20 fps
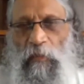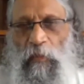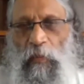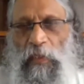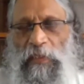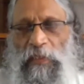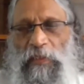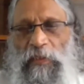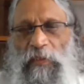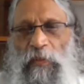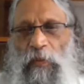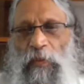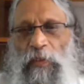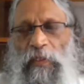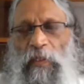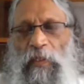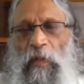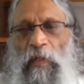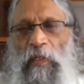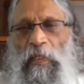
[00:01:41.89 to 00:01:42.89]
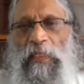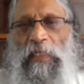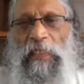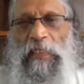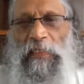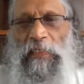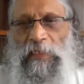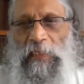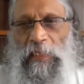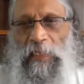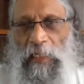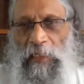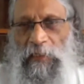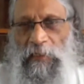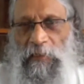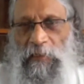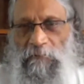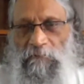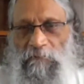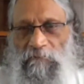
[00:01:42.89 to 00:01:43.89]
what is going on
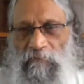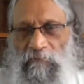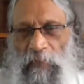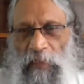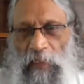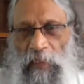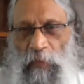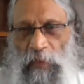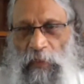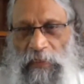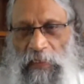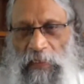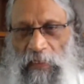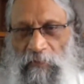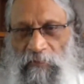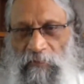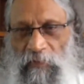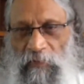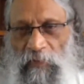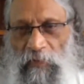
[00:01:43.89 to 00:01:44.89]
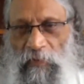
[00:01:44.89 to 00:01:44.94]
inside ourselves.